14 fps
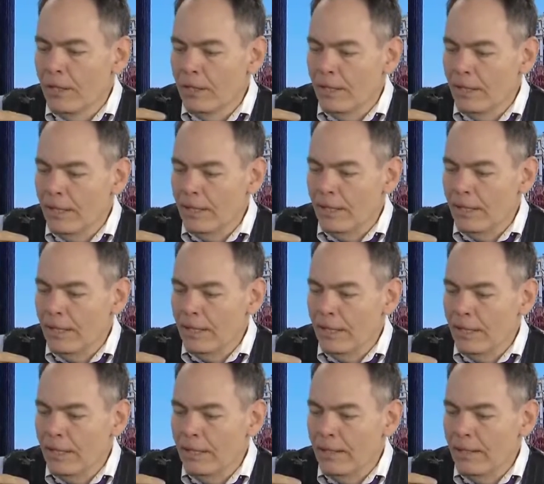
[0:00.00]

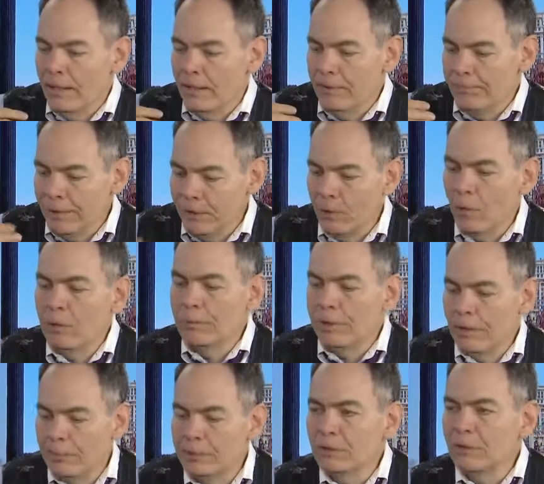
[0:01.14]
Bitcoin will
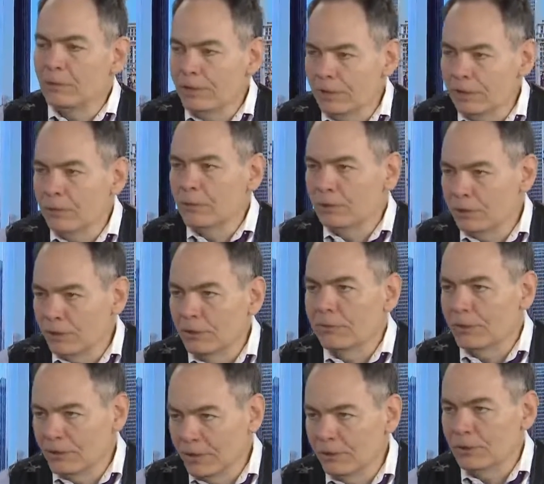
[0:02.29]
become a strategic reserve
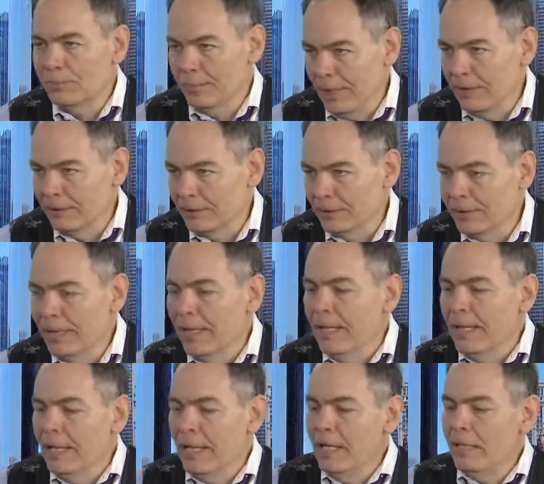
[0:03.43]
for central banks.
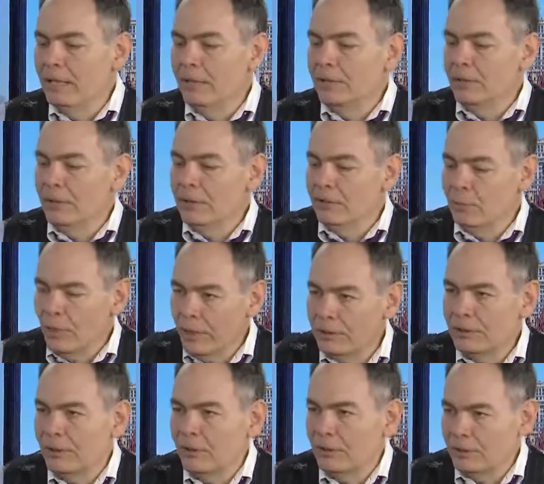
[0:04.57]
And
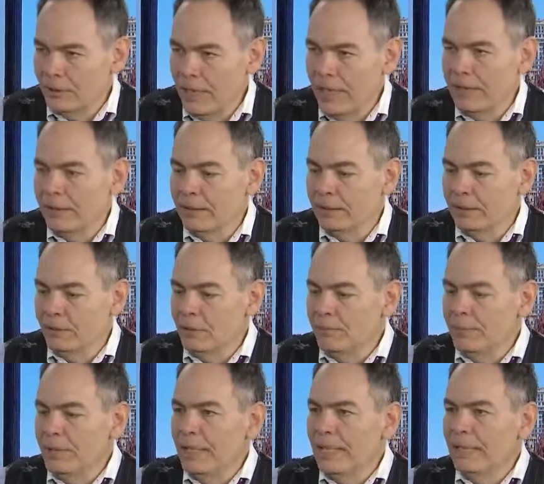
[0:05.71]
Russia or China
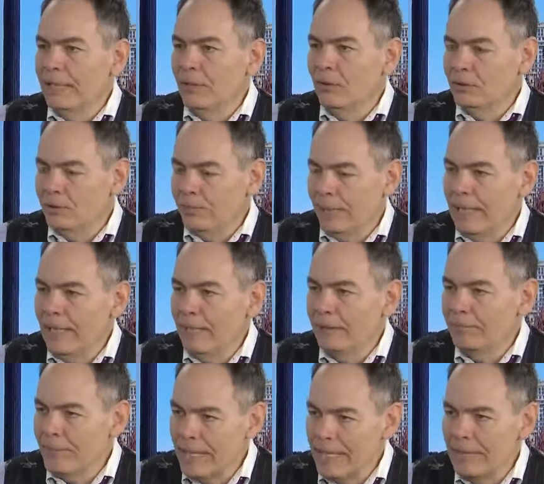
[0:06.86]
could be getting, or
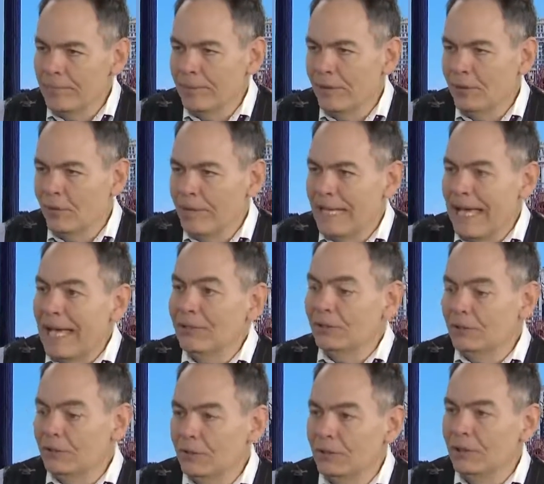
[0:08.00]
Japan, mining Bitcoin as
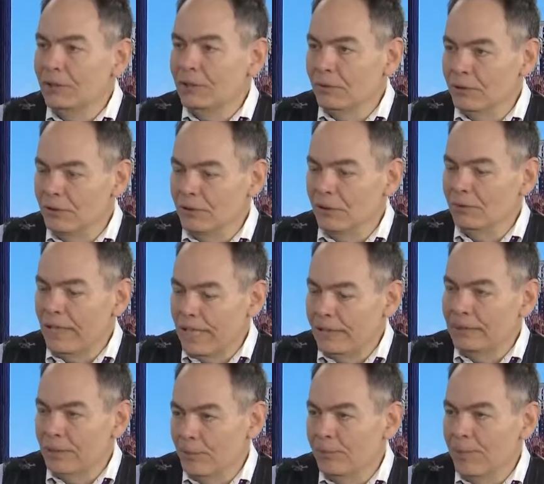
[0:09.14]
a strategic reserve
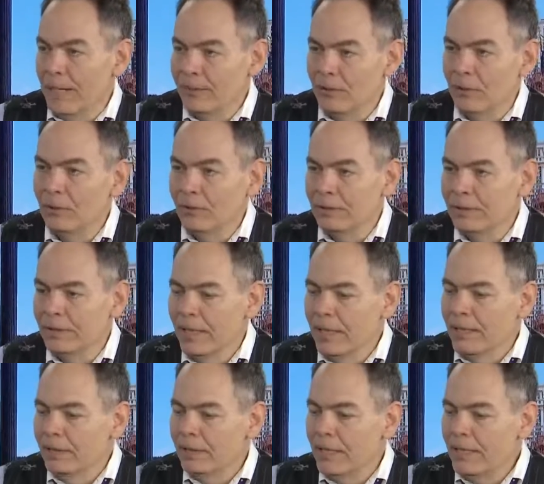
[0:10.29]
as they would buy gold
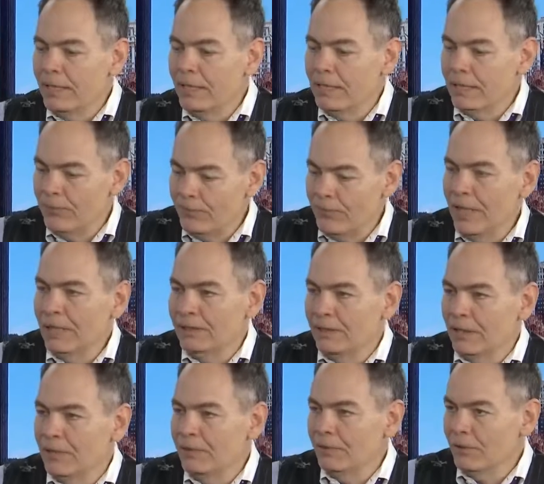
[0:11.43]
in the
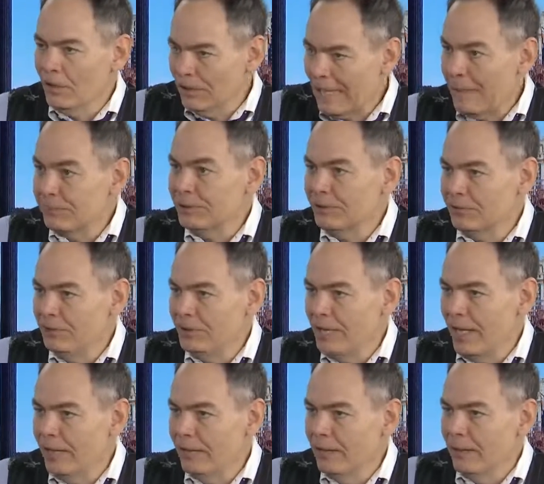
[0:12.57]
face of a collapsing
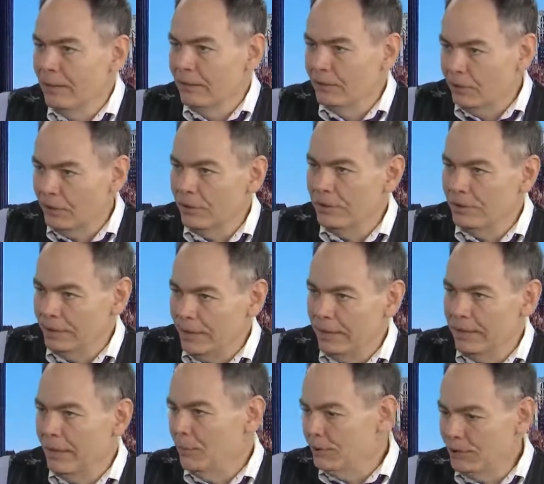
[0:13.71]
fiat currency
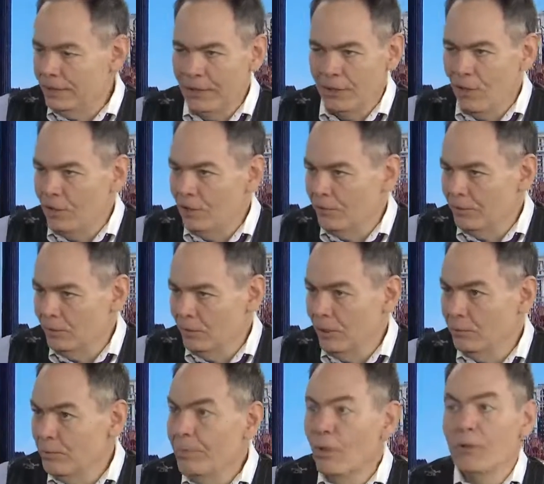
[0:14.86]
that we're seeing all over the
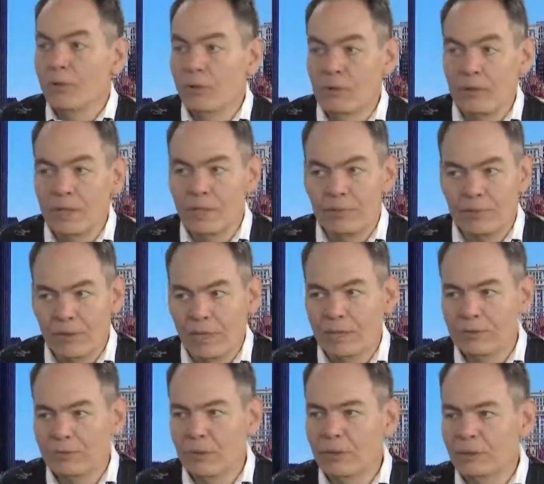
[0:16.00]
world. We both agree that
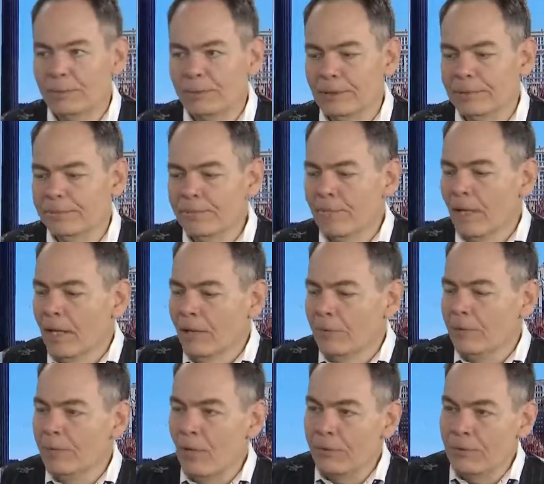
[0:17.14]
fiat's vulnerable.
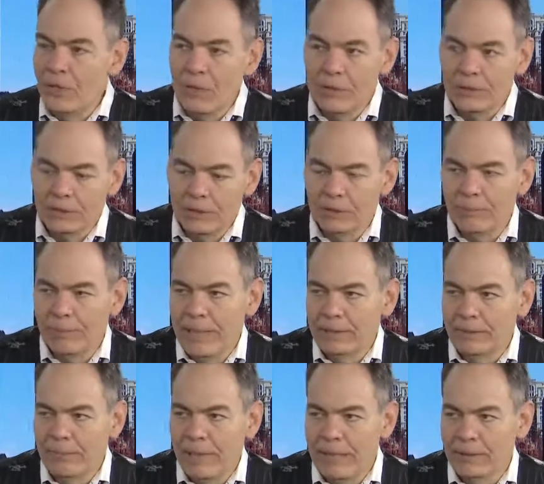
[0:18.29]
We both know that central
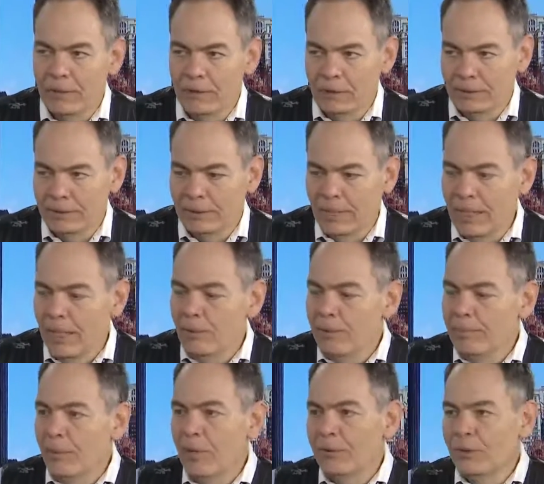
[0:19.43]
banks are buying gold.
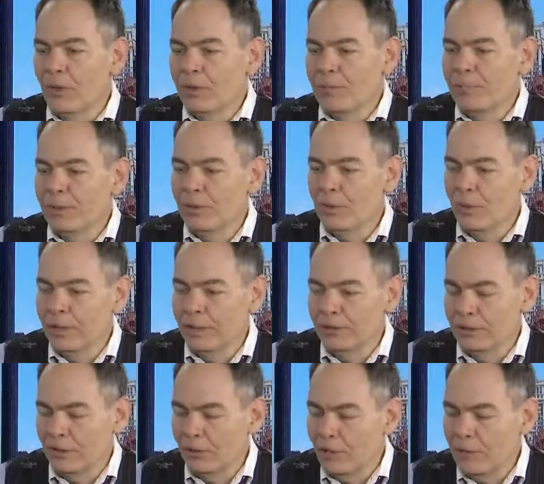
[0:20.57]
We both know that Bitcoin
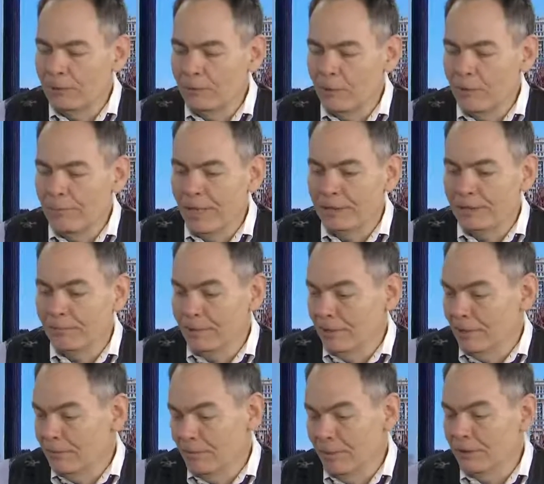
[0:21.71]
is incredibly robust and
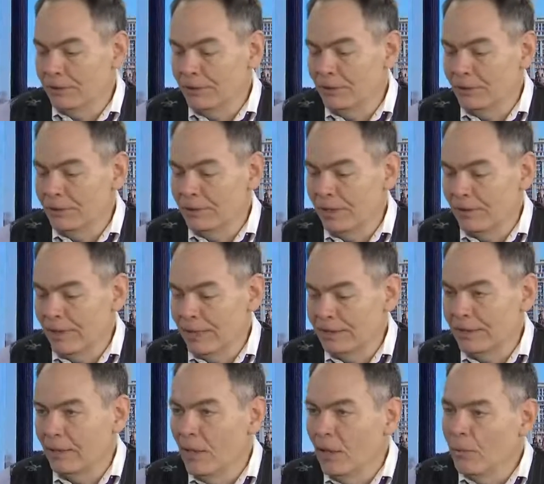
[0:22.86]
becoming a multi-trillion-dollar
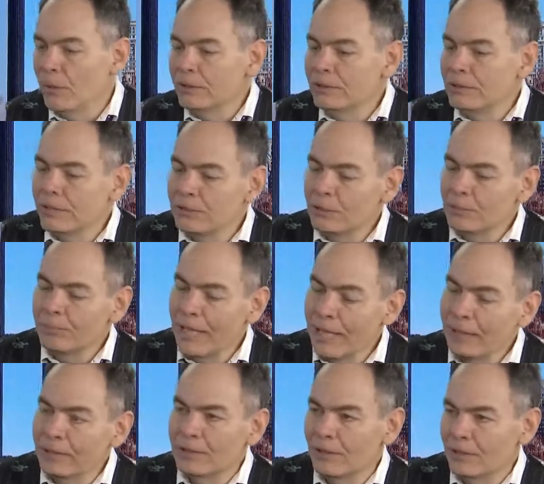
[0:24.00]
asset. Once central
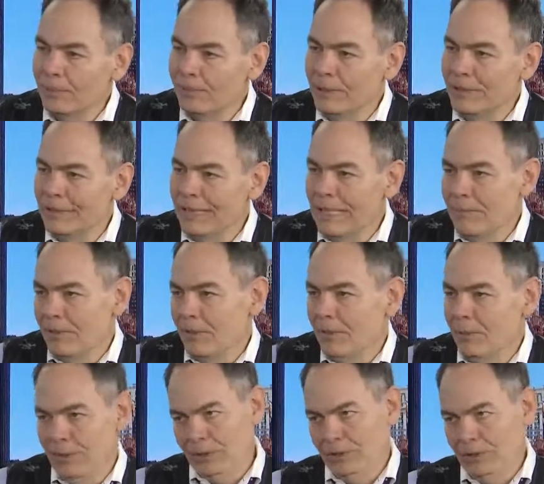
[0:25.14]
banks start to play the game theory
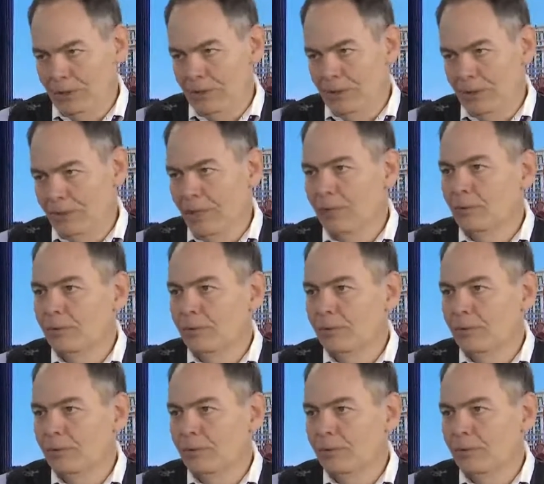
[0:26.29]
with each other in